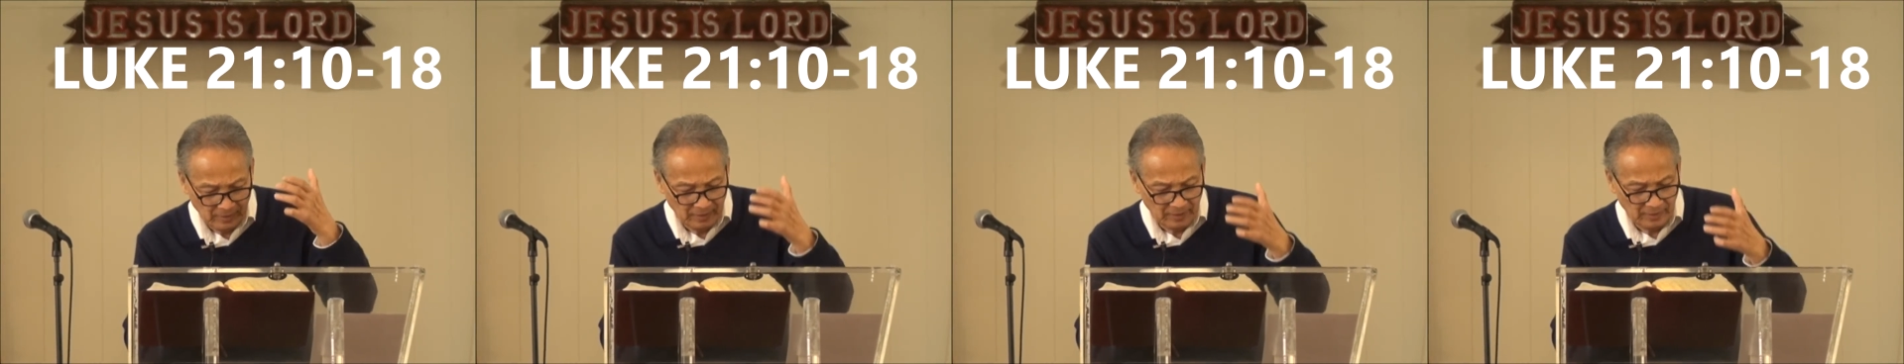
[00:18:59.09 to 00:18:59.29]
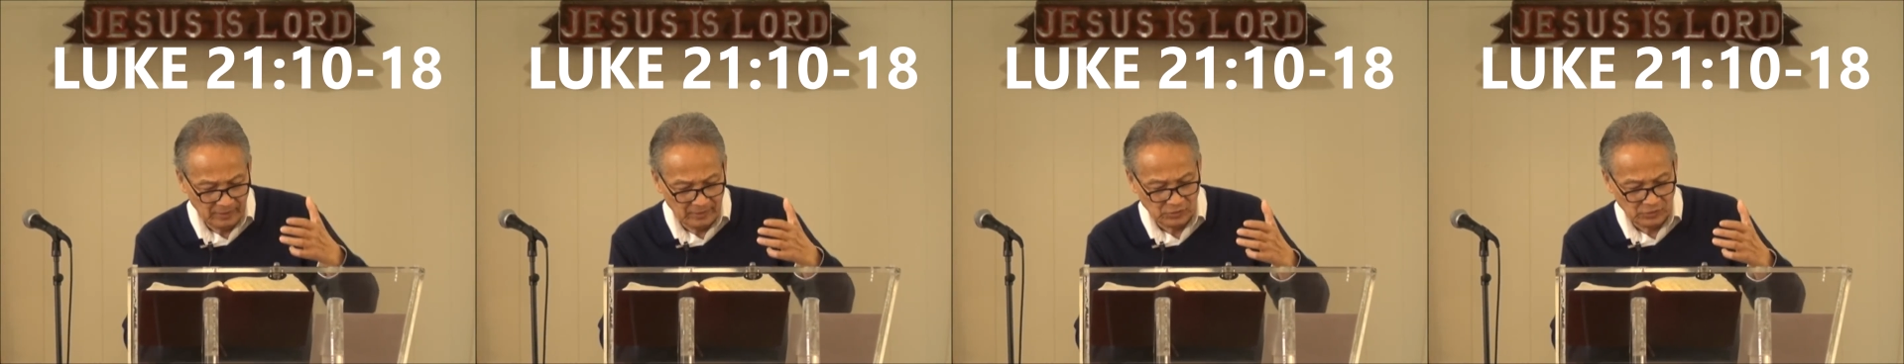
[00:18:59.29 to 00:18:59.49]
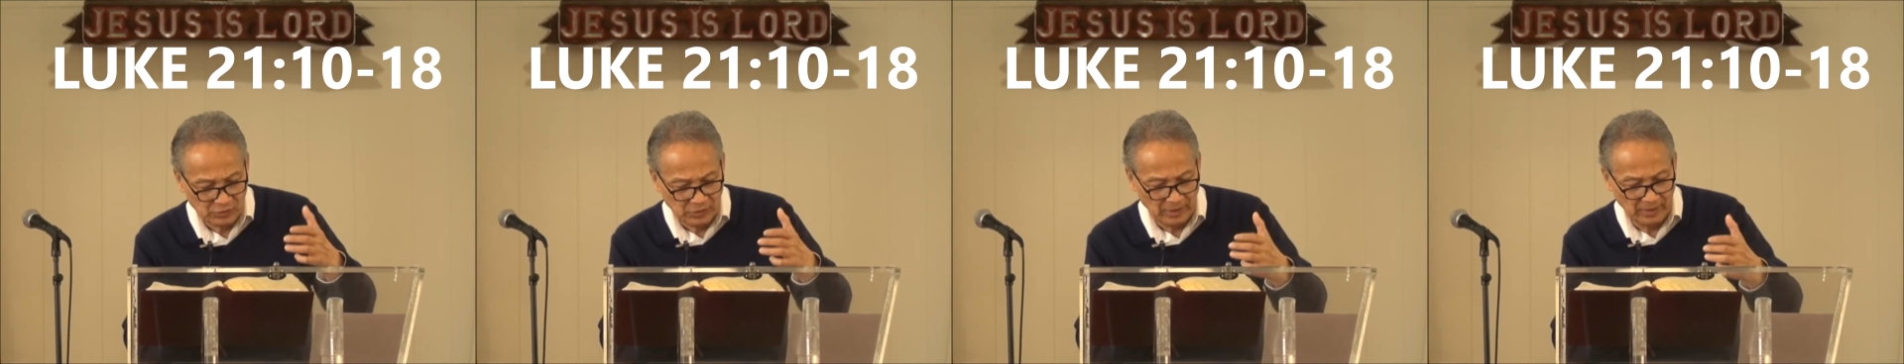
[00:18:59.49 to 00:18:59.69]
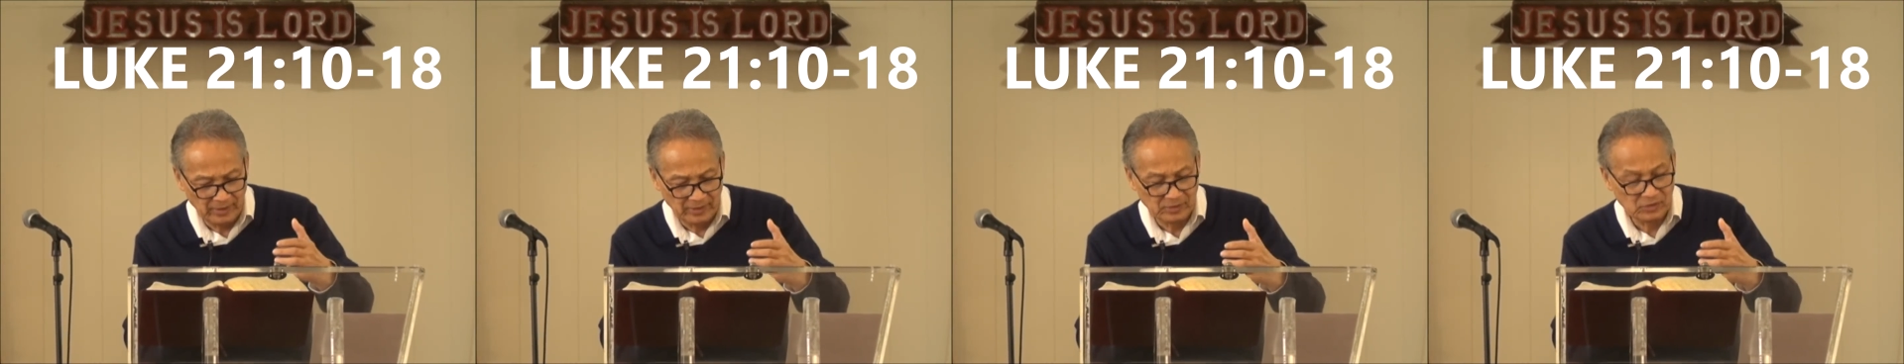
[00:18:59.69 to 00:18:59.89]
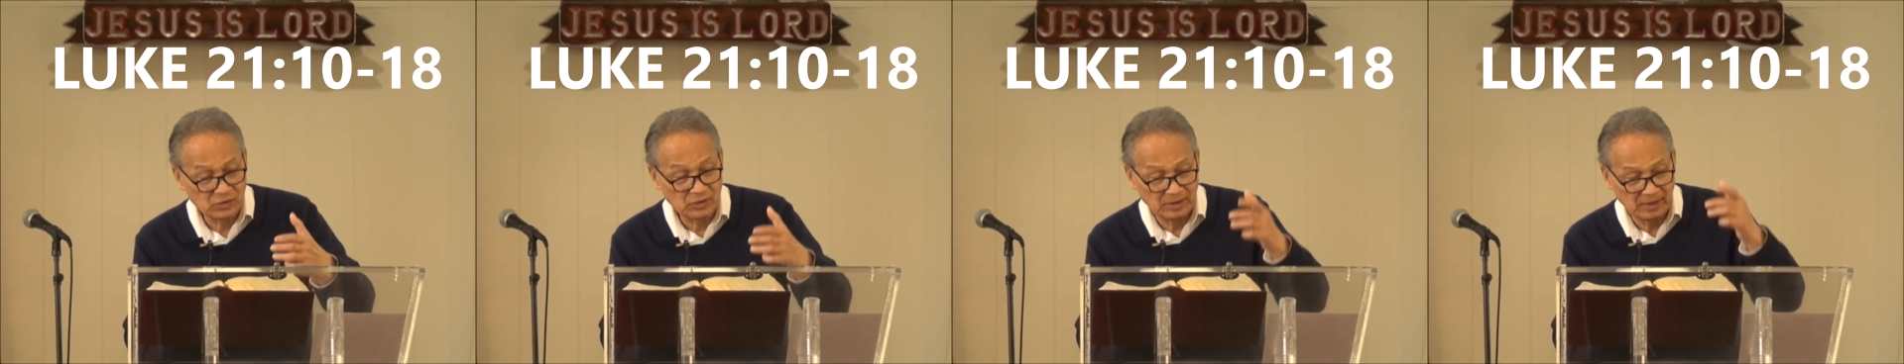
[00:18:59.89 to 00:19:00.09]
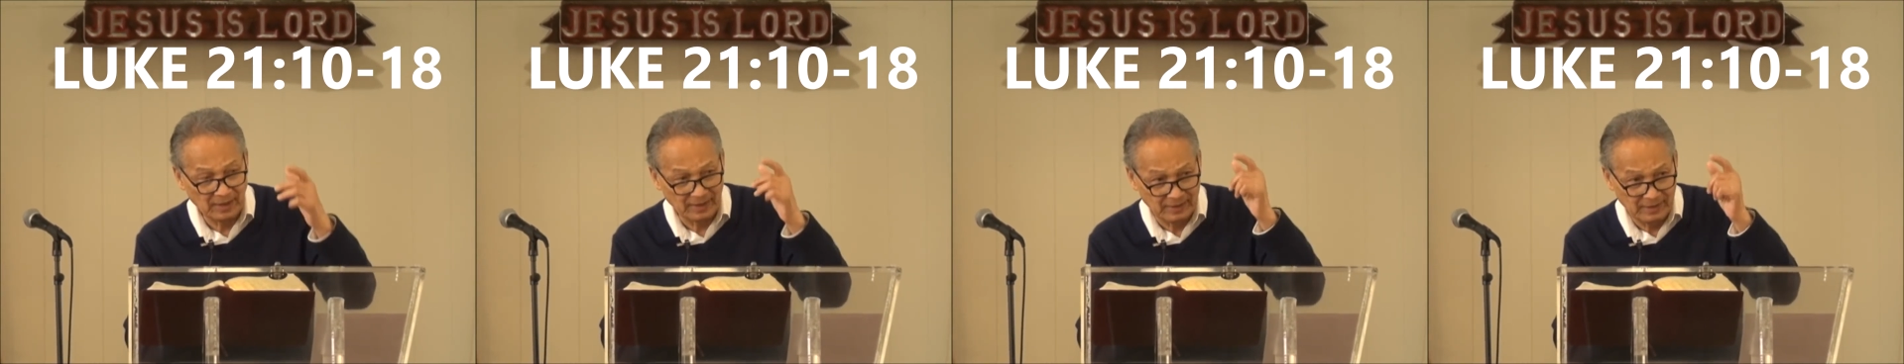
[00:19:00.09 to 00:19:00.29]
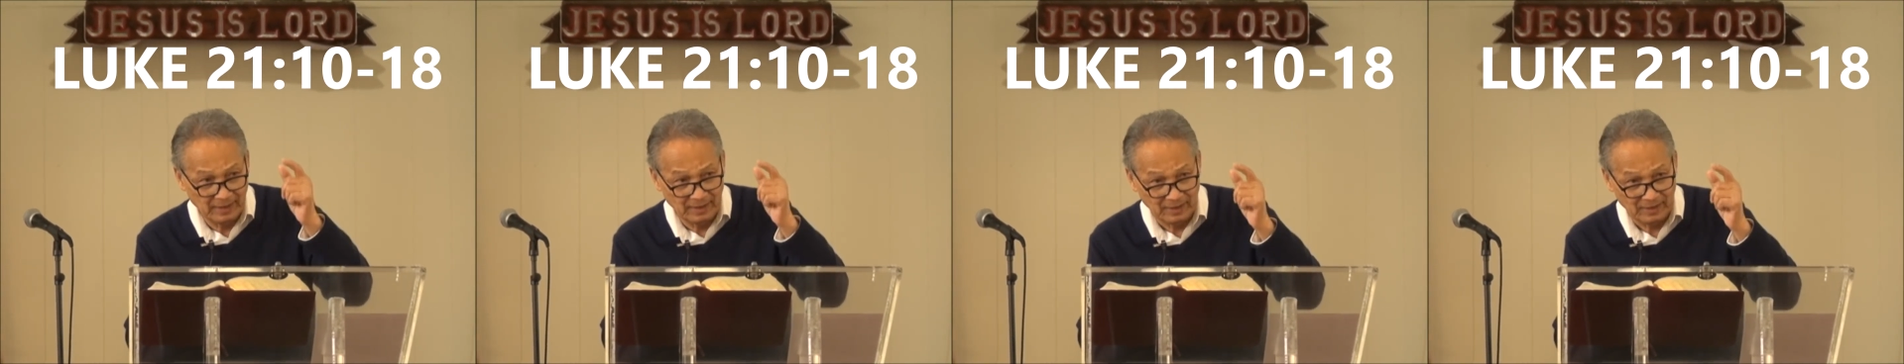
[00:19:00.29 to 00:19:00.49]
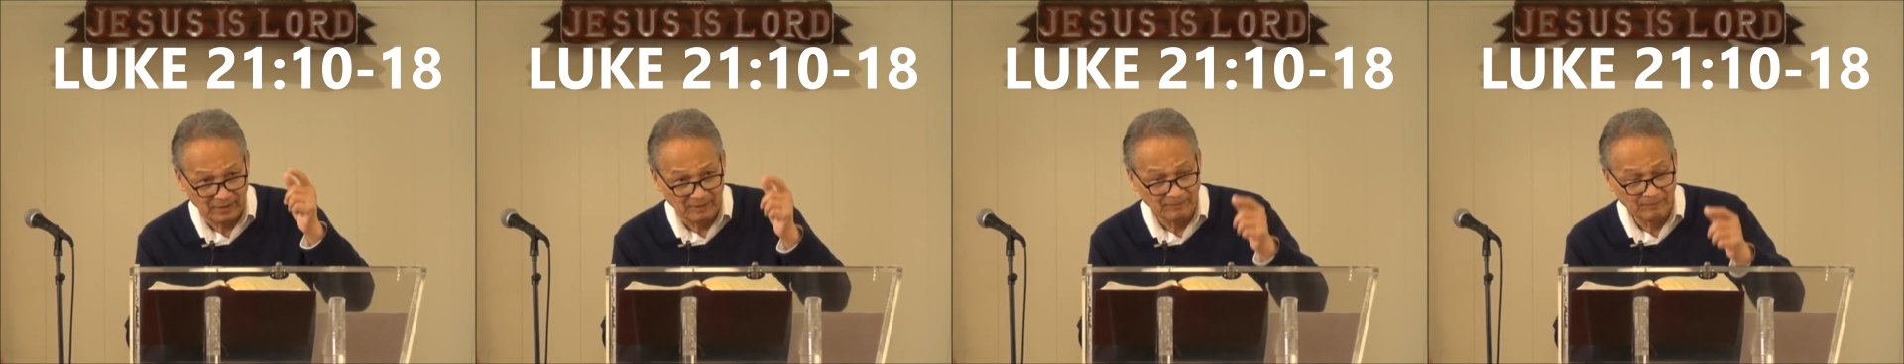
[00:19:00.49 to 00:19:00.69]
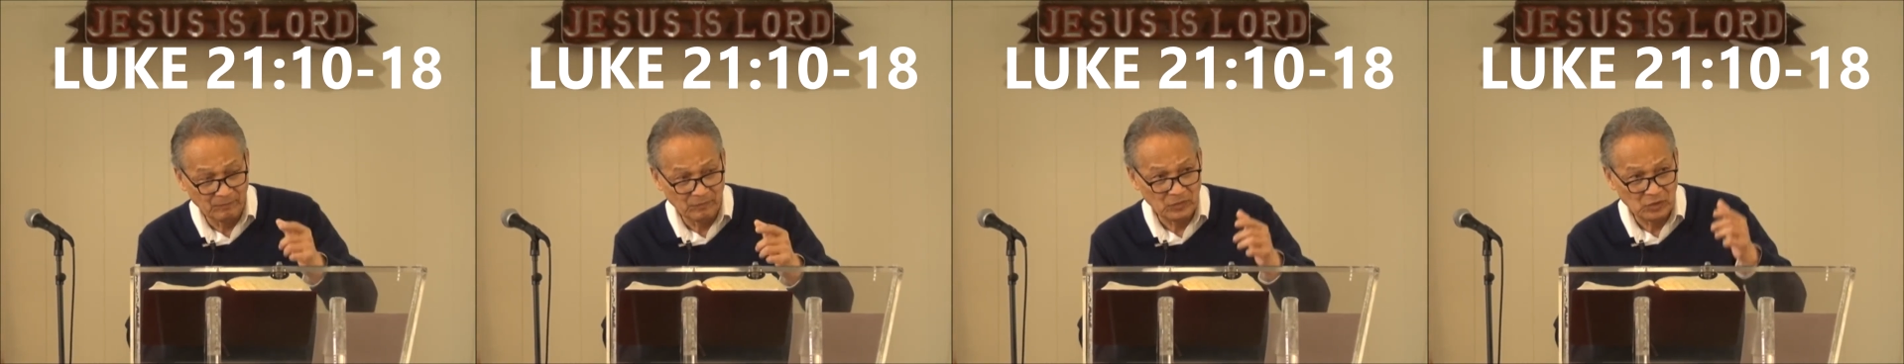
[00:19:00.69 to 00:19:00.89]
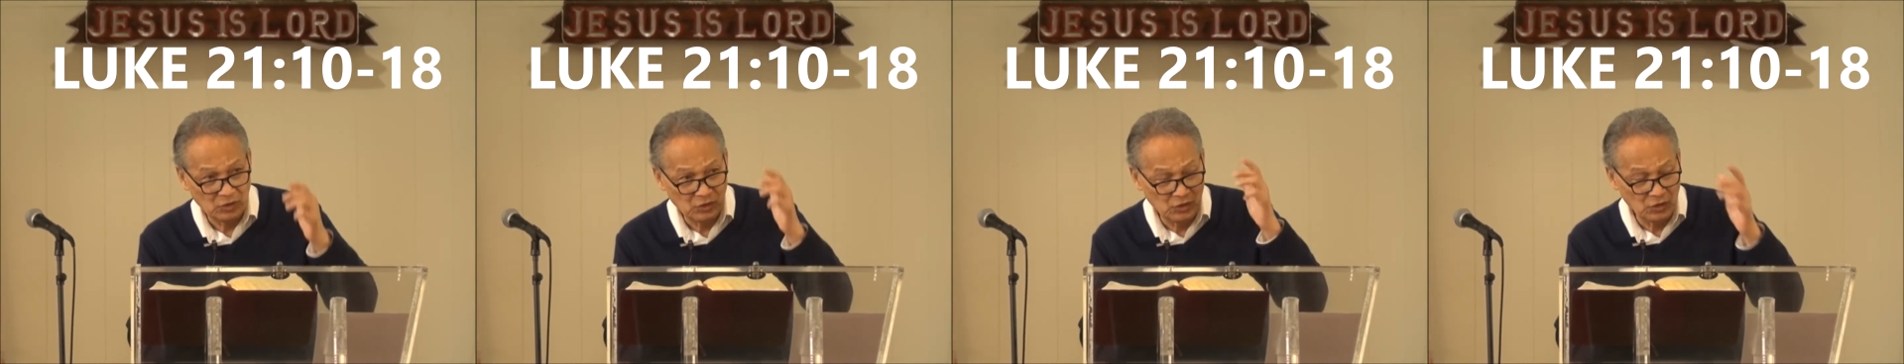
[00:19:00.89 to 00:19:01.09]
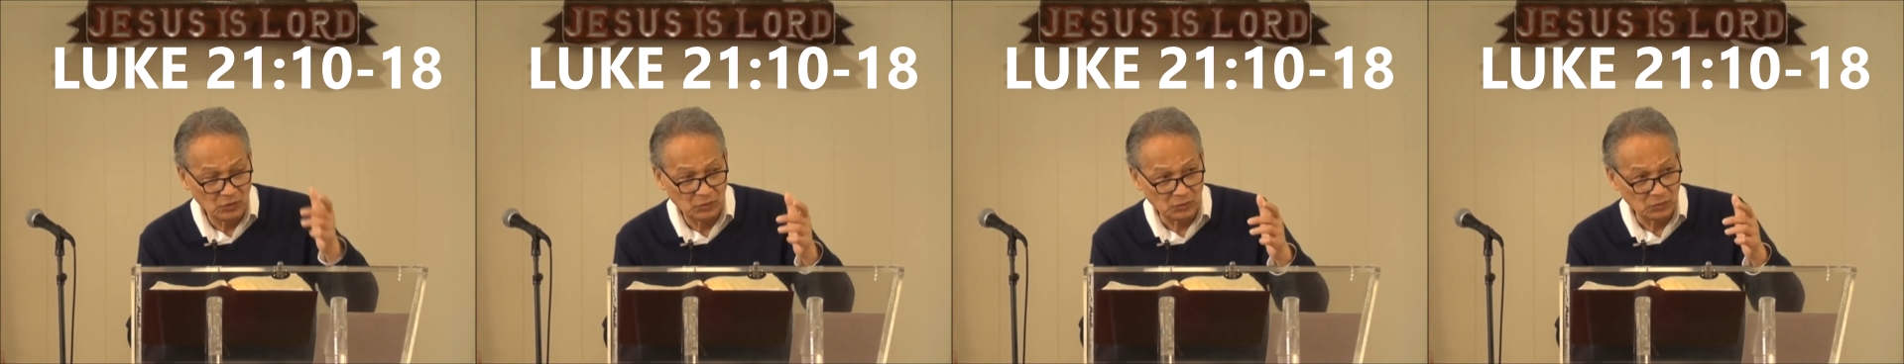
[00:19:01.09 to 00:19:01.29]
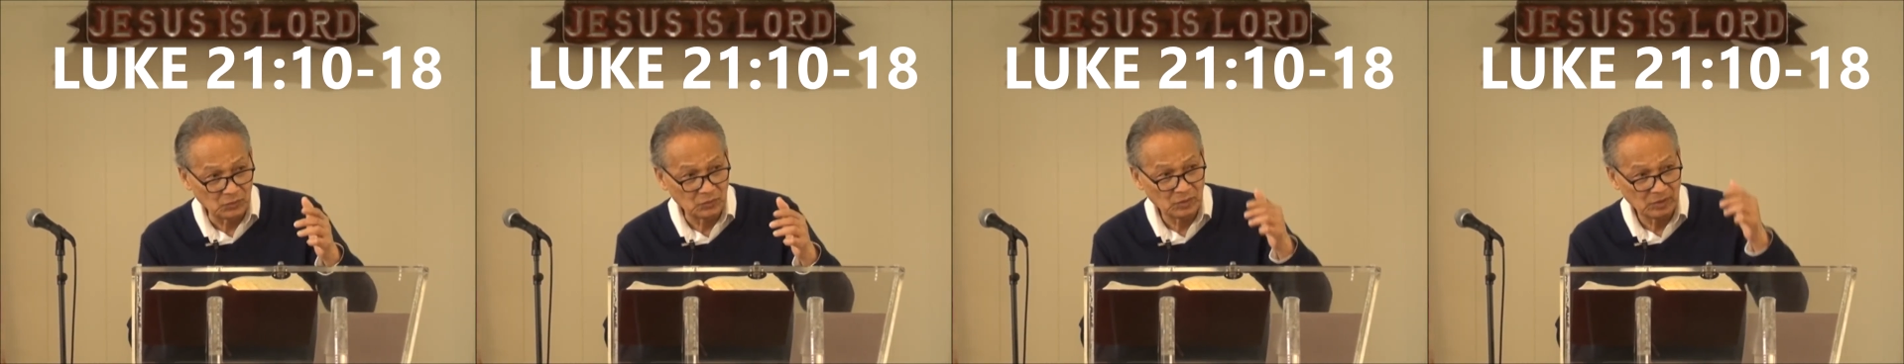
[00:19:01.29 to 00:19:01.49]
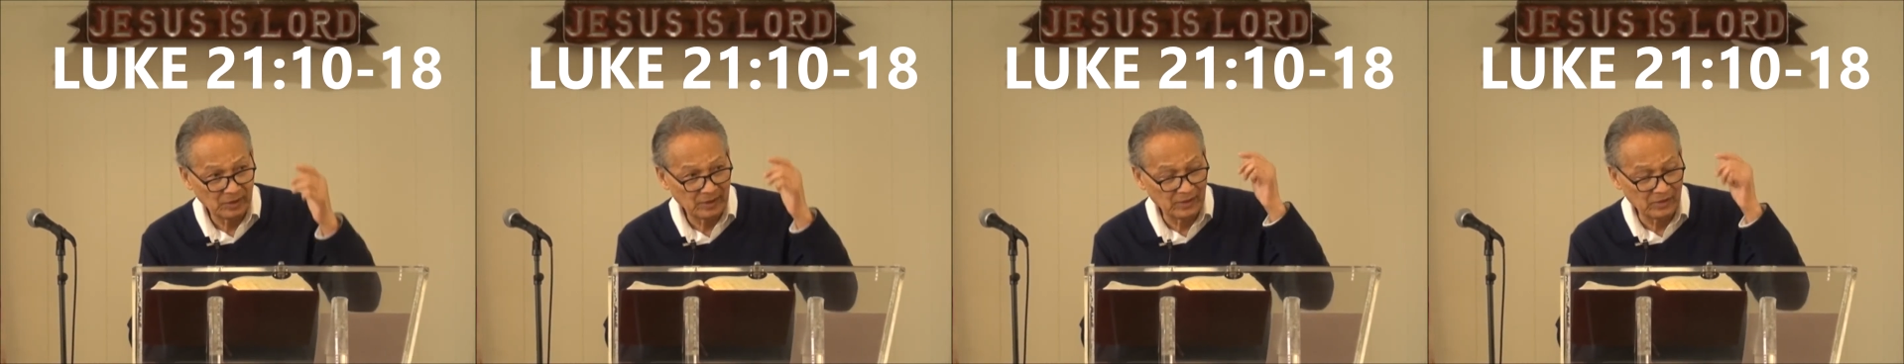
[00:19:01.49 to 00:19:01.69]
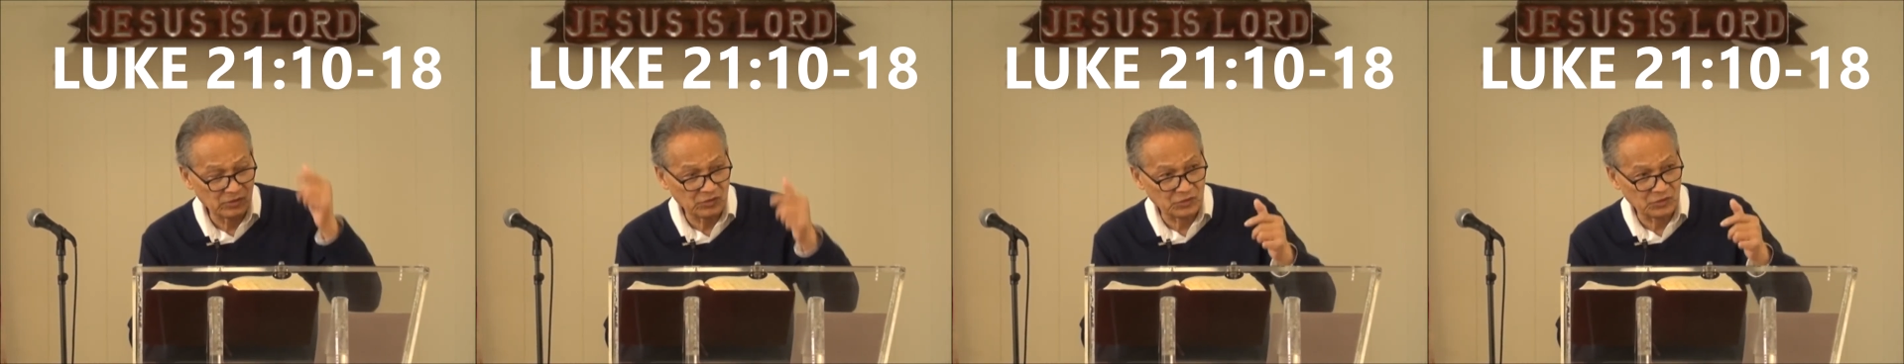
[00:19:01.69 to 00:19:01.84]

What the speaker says: he says, again, you, his